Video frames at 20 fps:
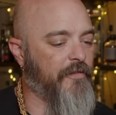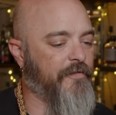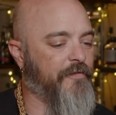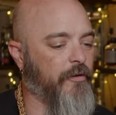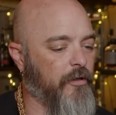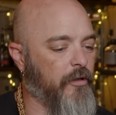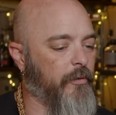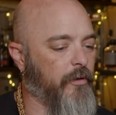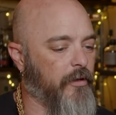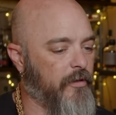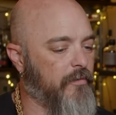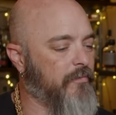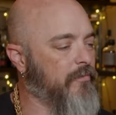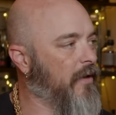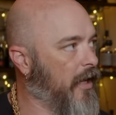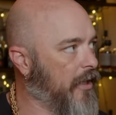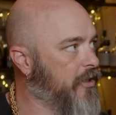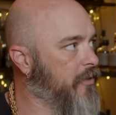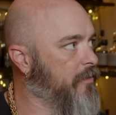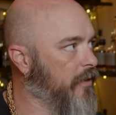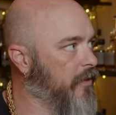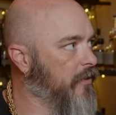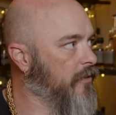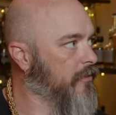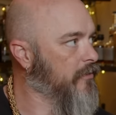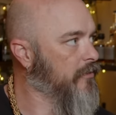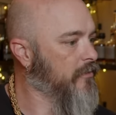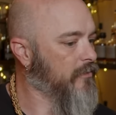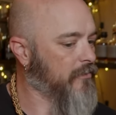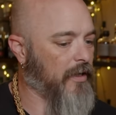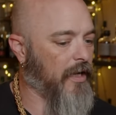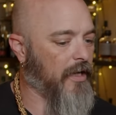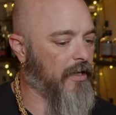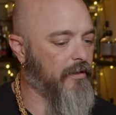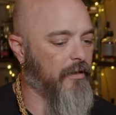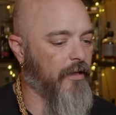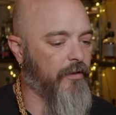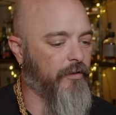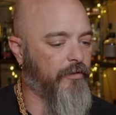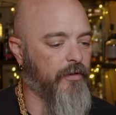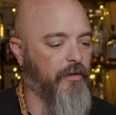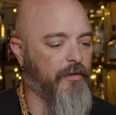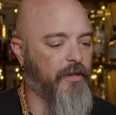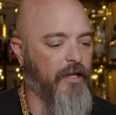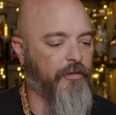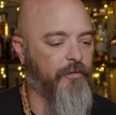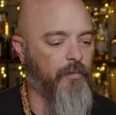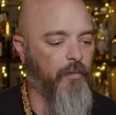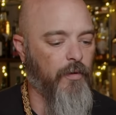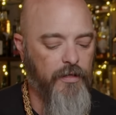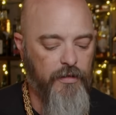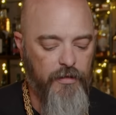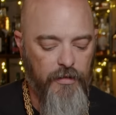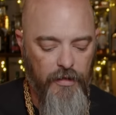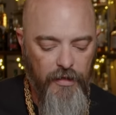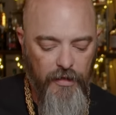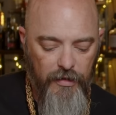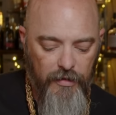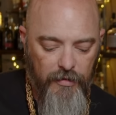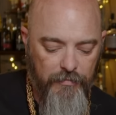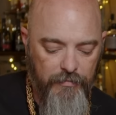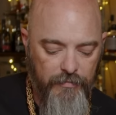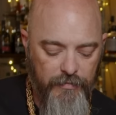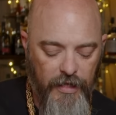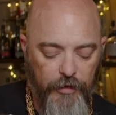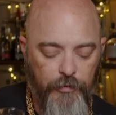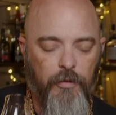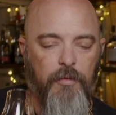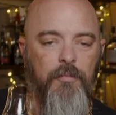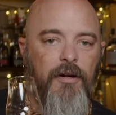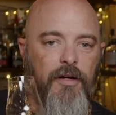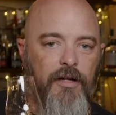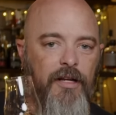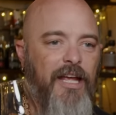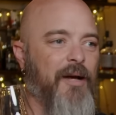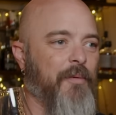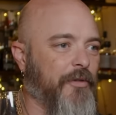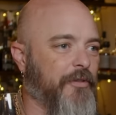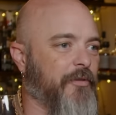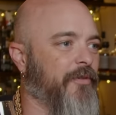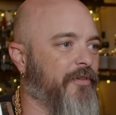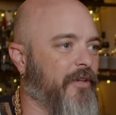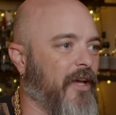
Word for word: forward mash bill, mm -hmm. right? And so that's what that 20, that's what Mark Hamilton was